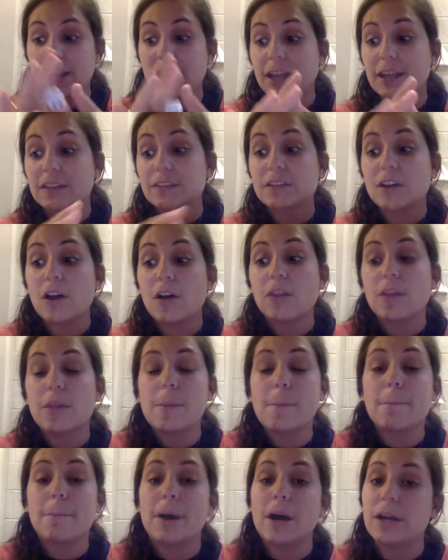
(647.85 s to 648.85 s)
It is called the
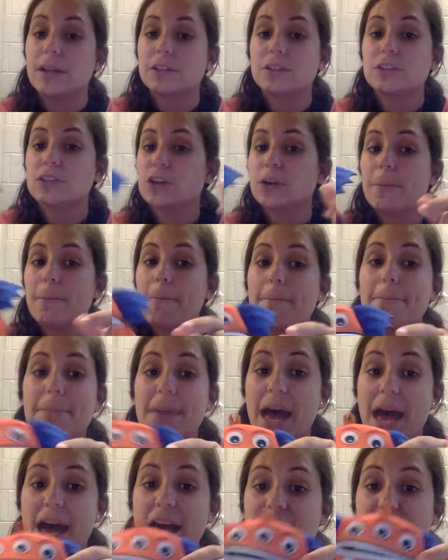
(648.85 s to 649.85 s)
Monster
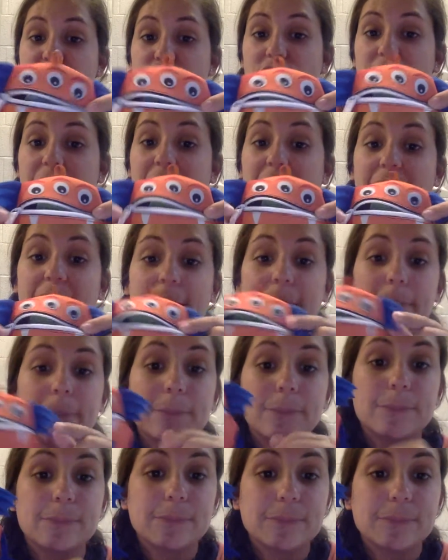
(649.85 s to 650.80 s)
Match Game.